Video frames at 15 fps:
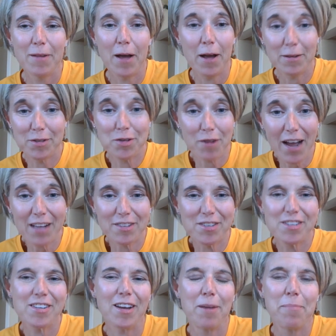
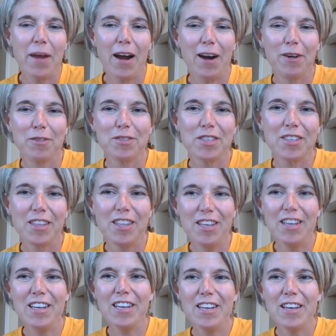stressed about
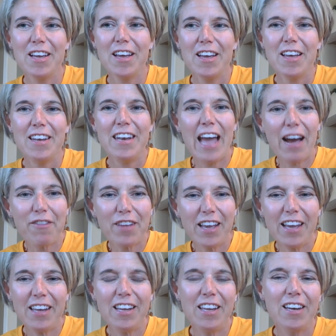the
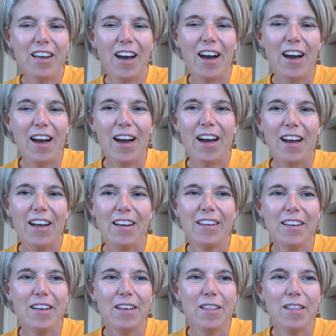navigating the